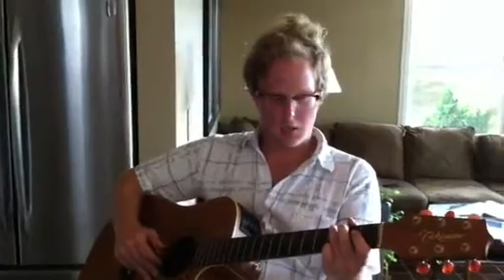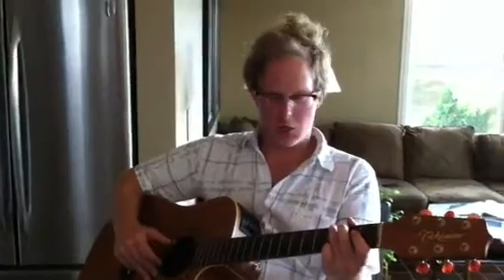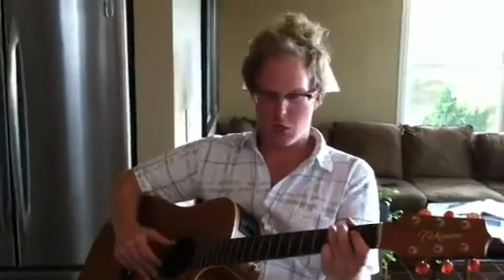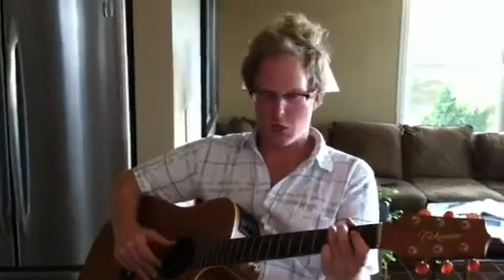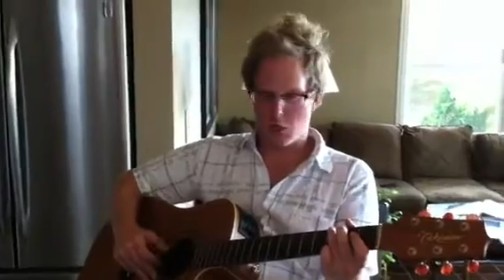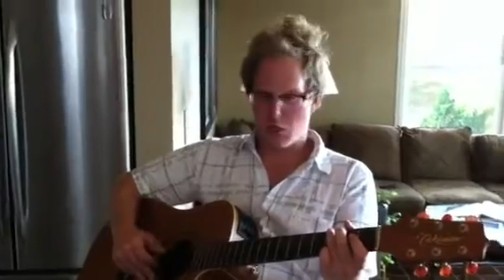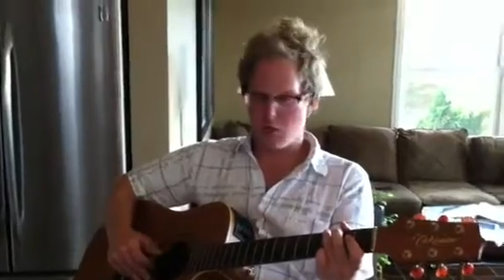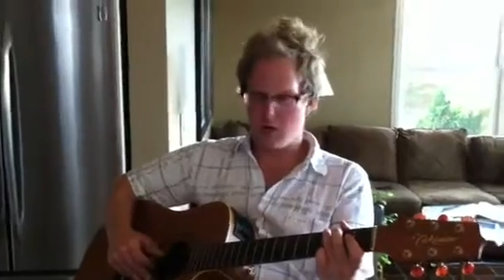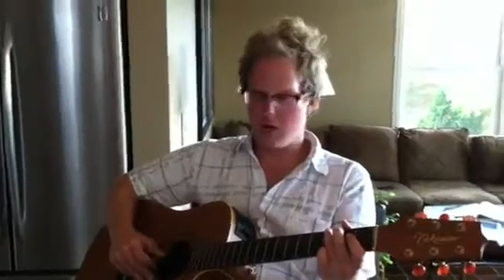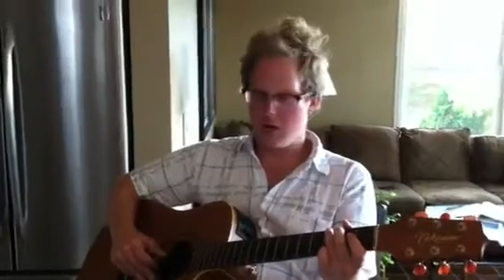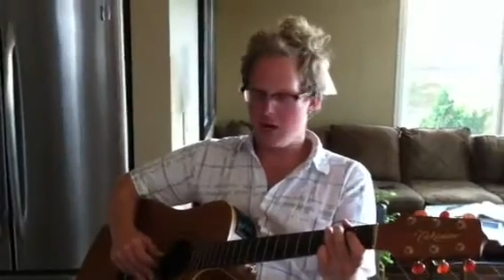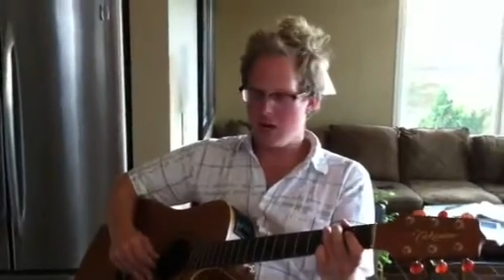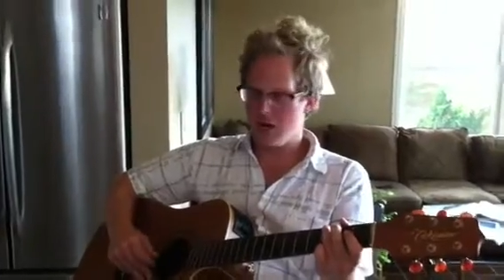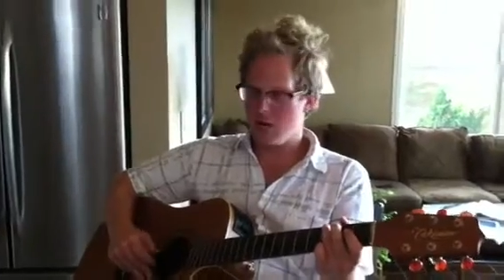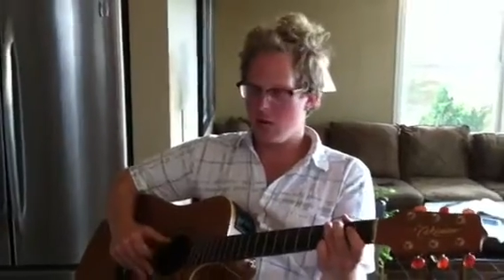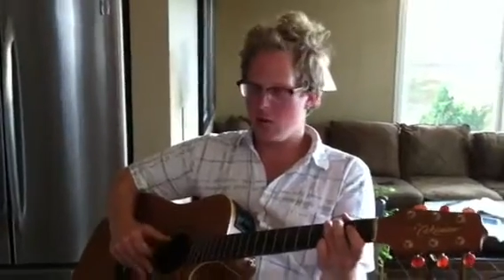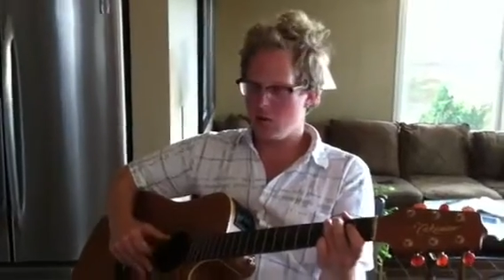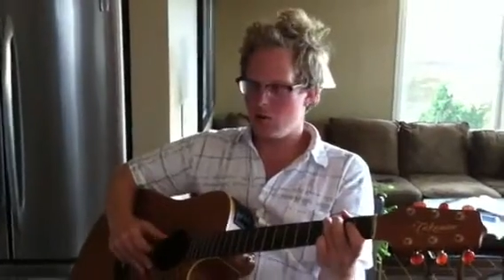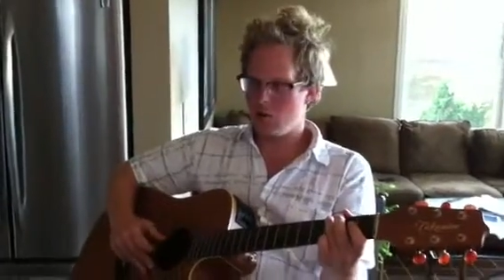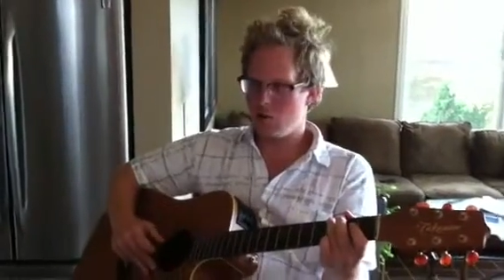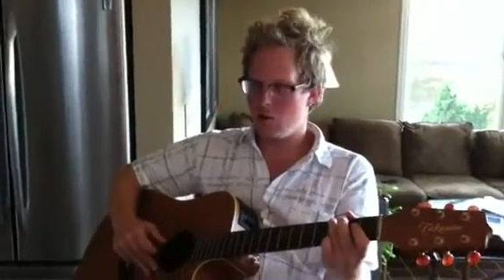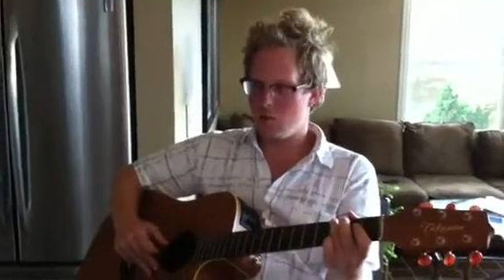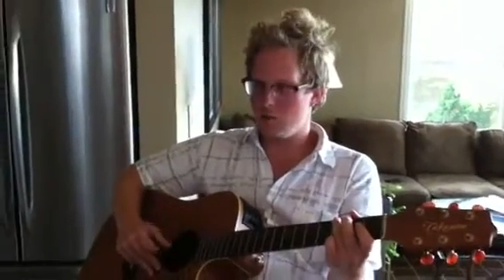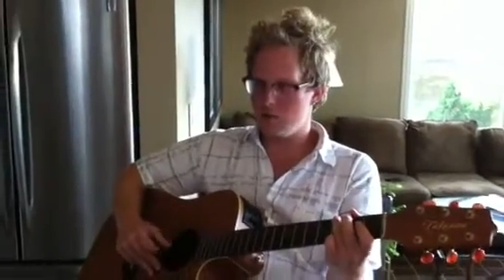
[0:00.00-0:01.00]
Aloha,
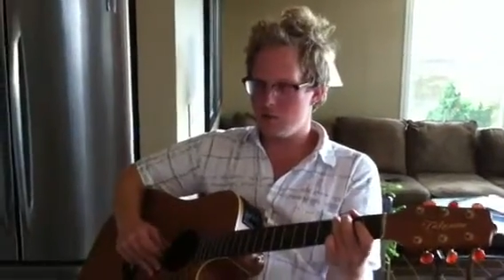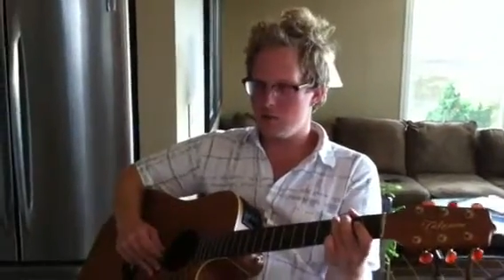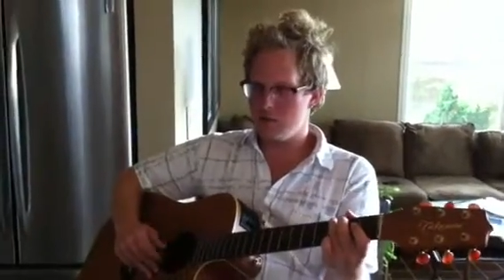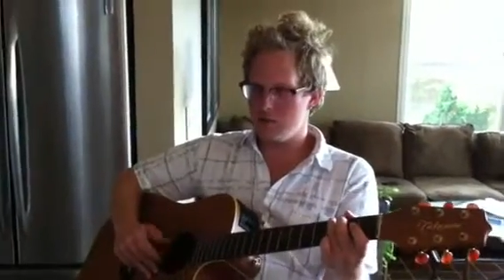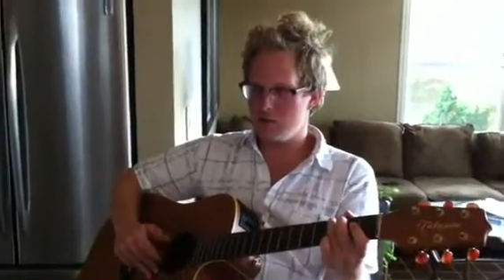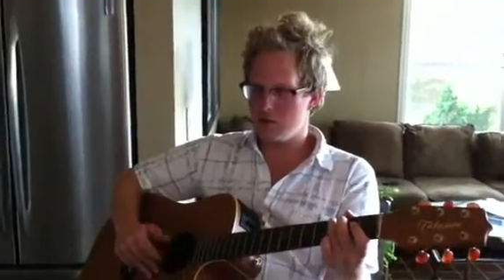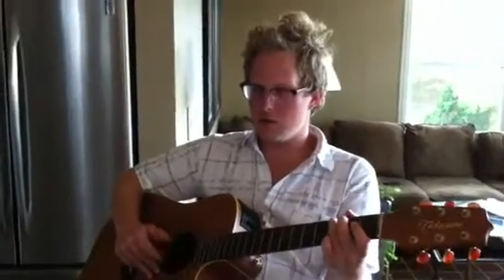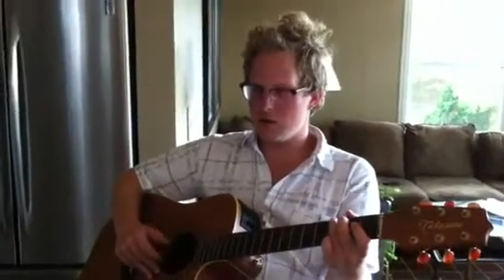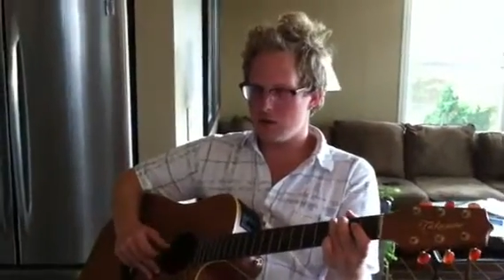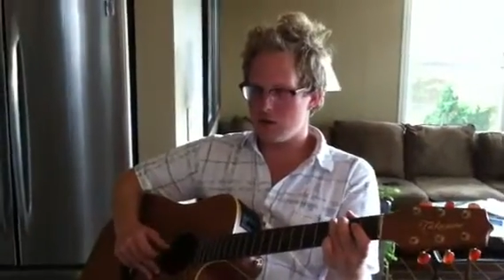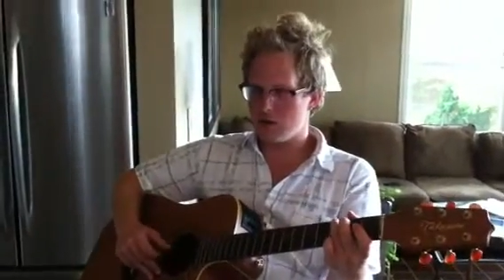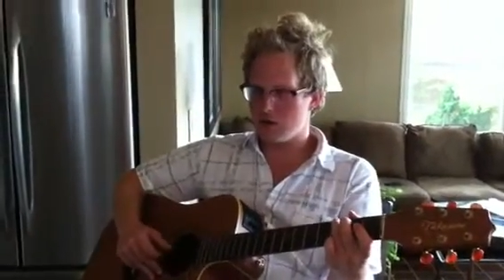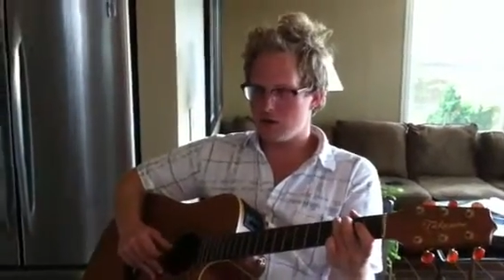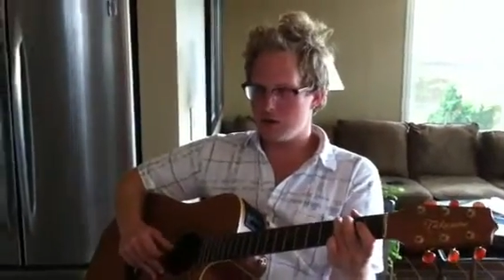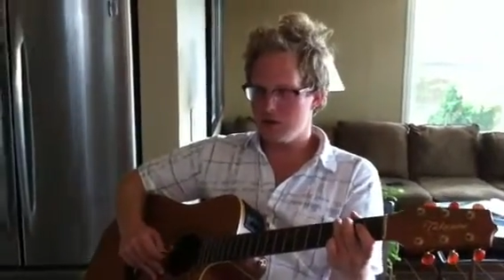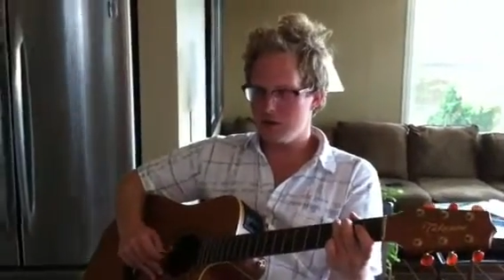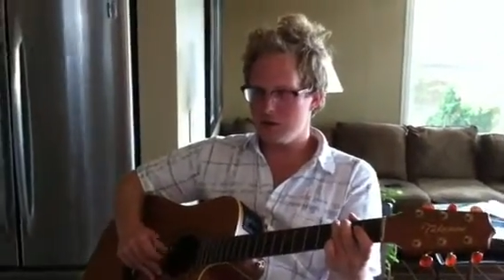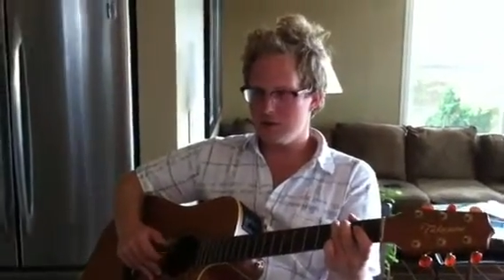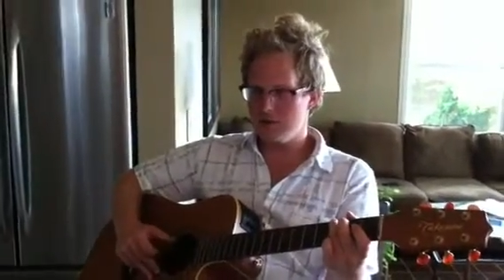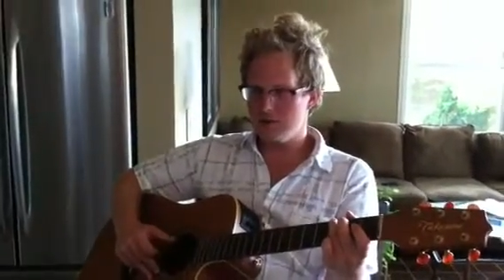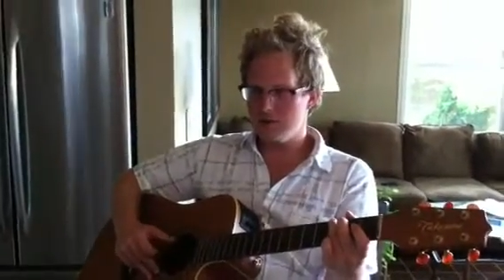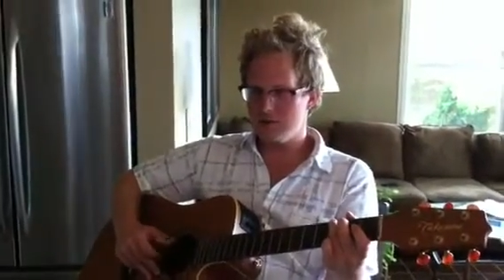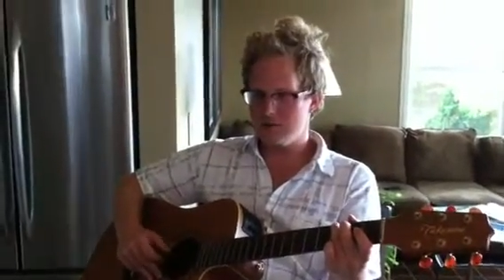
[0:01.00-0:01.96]
old Milwaukee.